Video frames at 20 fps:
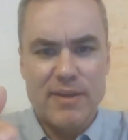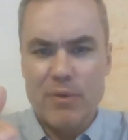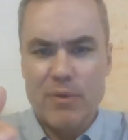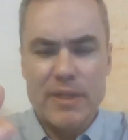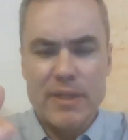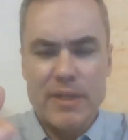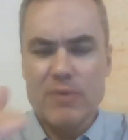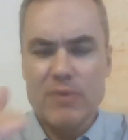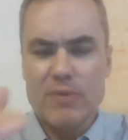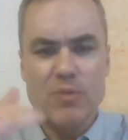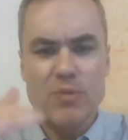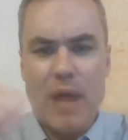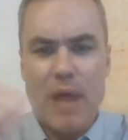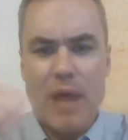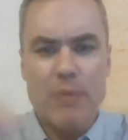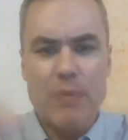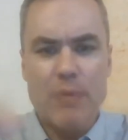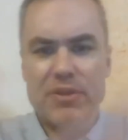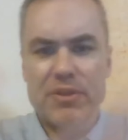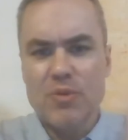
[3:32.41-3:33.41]
In other words,
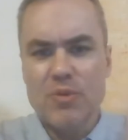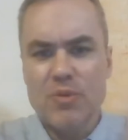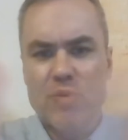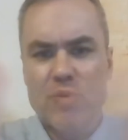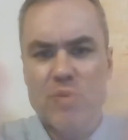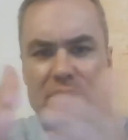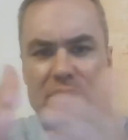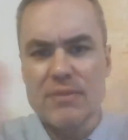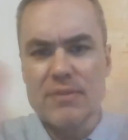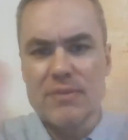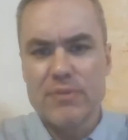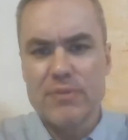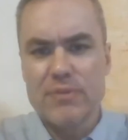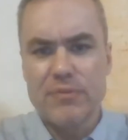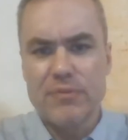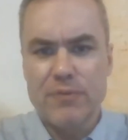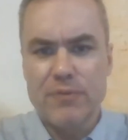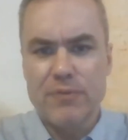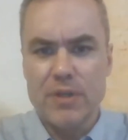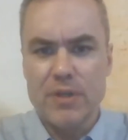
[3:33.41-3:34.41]
why would the width of
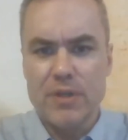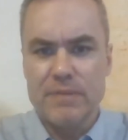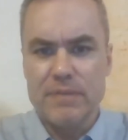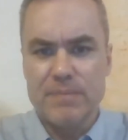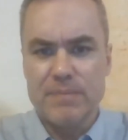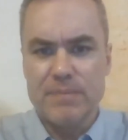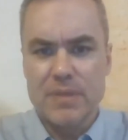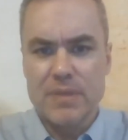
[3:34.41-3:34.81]
the foot